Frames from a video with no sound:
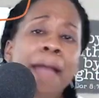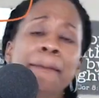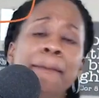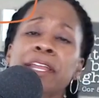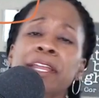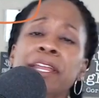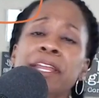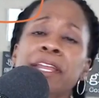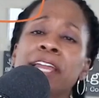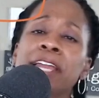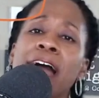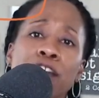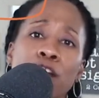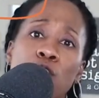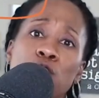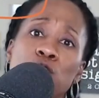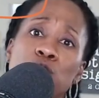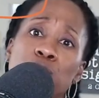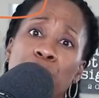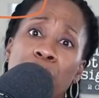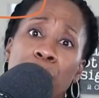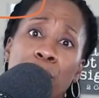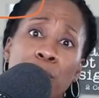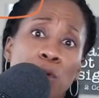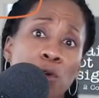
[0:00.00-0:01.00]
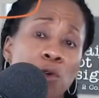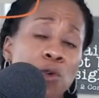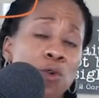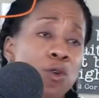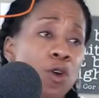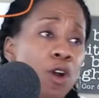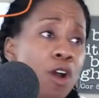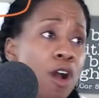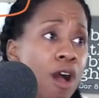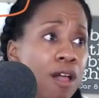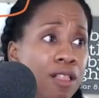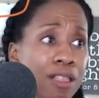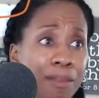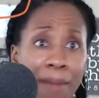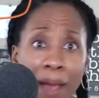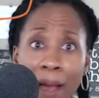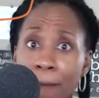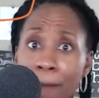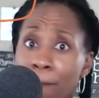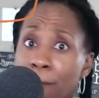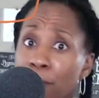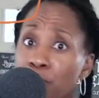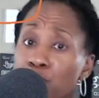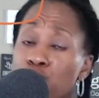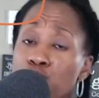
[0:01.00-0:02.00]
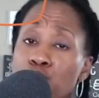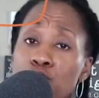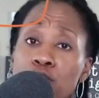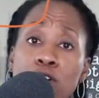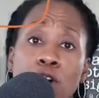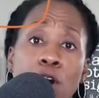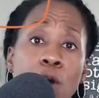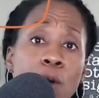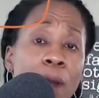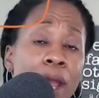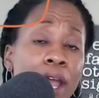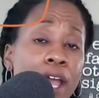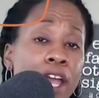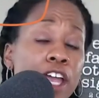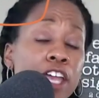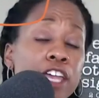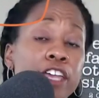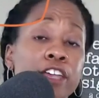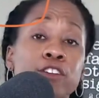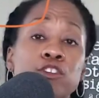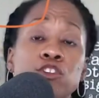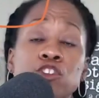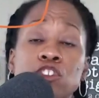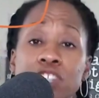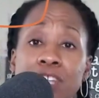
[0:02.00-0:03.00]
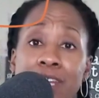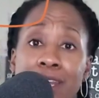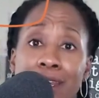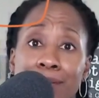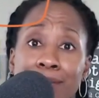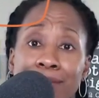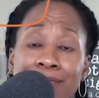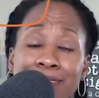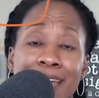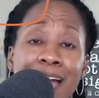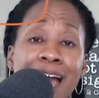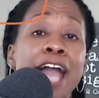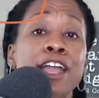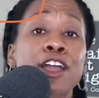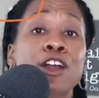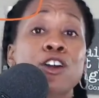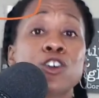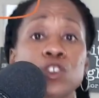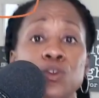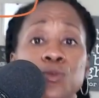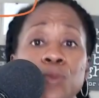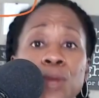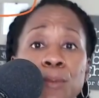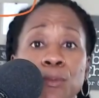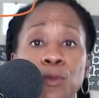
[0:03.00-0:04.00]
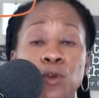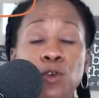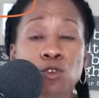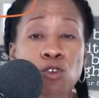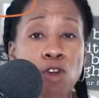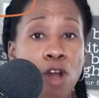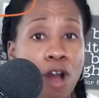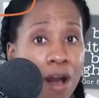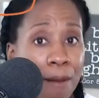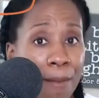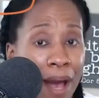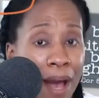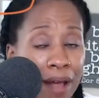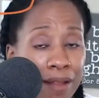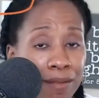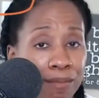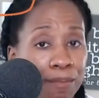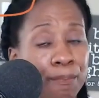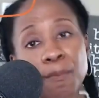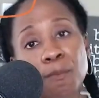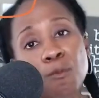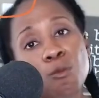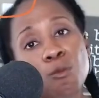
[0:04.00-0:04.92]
I mean, I coach people who are all about growing huge teams. I coach people who are all about